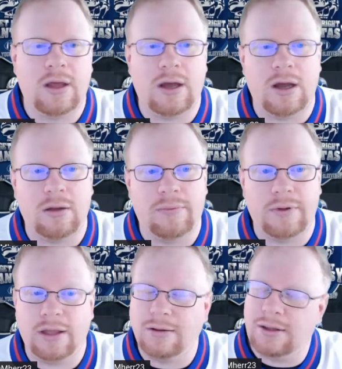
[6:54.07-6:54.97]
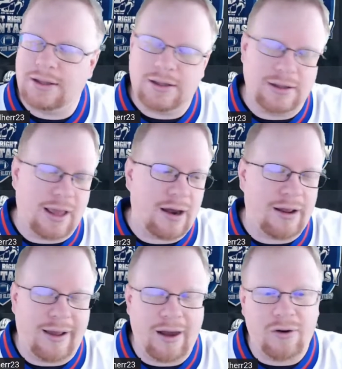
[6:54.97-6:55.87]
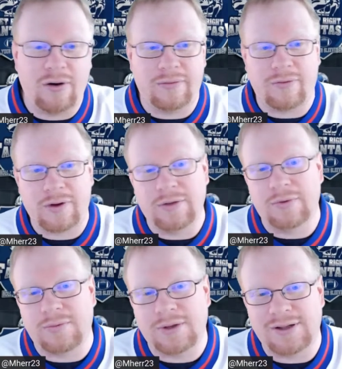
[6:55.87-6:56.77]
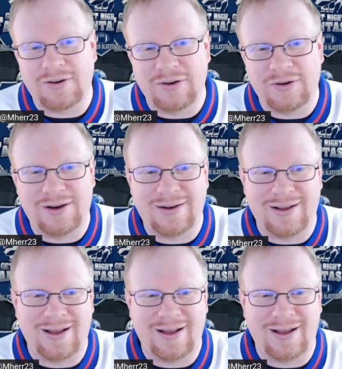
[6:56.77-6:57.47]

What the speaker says: I don't agree with what they're doing.